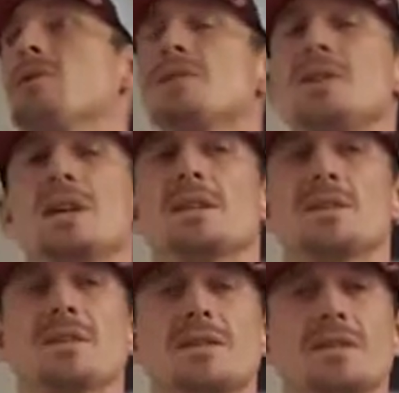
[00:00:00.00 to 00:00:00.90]
see that
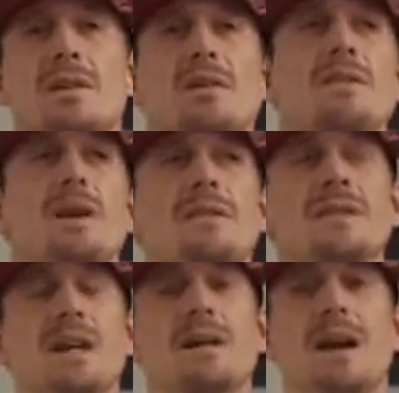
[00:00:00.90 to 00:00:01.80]
there is another
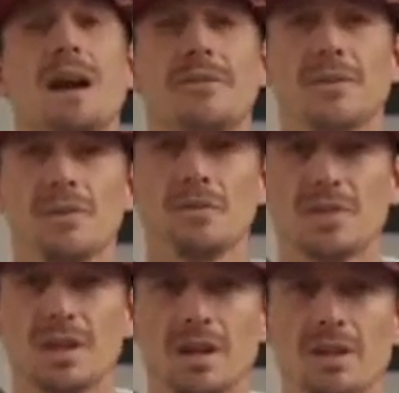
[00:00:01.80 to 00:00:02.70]
lifestyle after
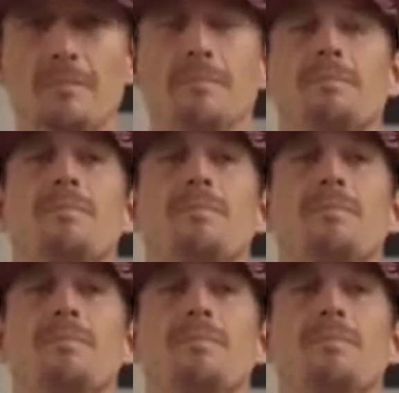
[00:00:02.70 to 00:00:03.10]
using,